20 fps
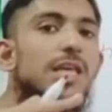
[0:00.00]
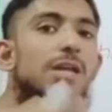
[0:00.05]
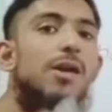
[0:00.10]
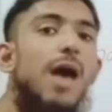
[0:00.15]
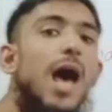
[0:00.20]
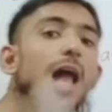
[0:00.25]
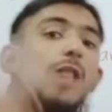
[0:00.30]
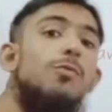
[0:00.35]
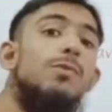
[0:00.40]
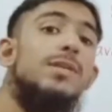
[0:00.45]
there
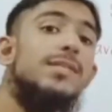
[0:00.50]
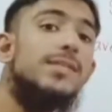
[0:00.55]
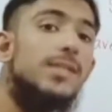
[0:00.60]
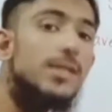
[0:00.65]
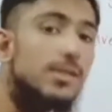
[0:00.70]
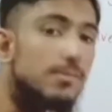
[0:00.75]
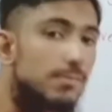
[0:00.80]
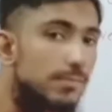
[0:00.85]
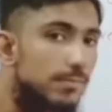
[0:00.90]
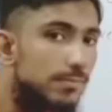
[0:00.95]
always
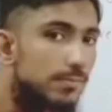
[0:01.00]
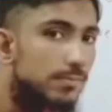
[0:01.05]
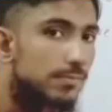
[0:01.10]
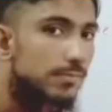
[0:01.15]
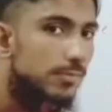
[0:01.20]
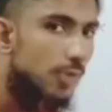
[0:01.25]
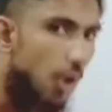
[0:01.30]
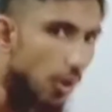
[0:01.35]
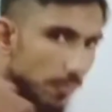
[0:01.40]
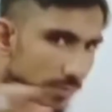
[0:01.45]
come
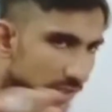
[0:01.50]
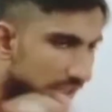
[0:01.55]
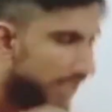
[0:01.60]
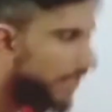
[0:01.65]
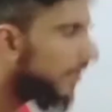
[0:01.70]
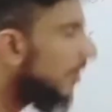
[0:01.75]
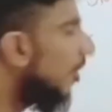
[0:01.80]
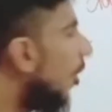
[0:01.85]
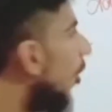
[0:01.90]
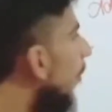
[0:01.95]

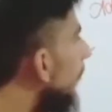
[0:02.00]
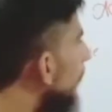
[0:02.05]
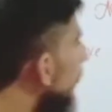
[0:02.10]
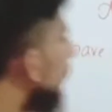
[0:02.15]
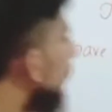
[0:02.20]
object. Hope